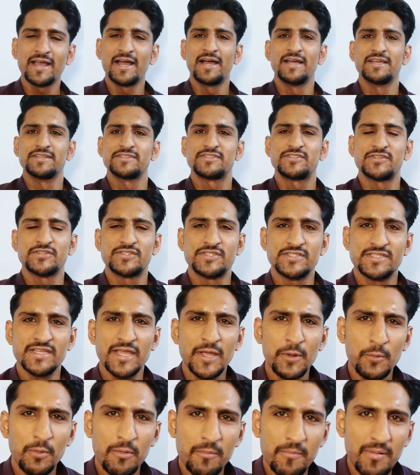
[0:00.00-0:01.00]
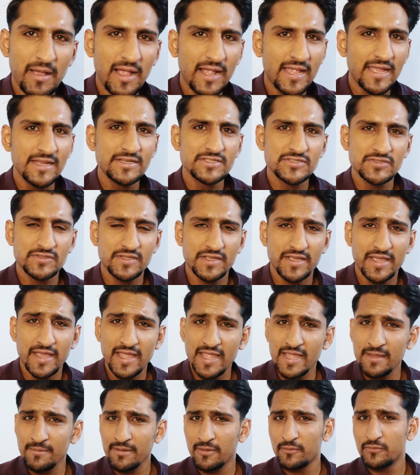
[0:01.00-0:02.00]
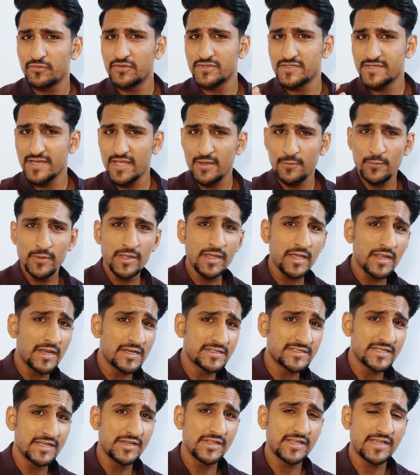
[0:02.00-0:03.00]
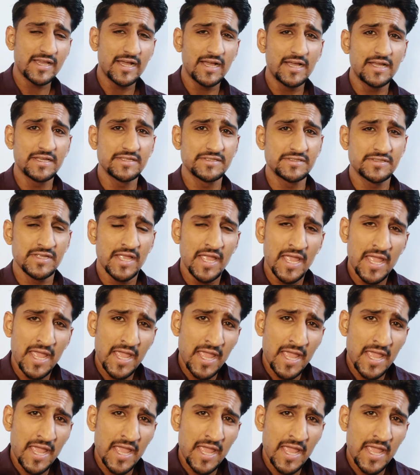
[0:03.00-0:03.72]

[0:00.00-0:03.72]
guys, so today we're back into the game and today we're gonna tell you guys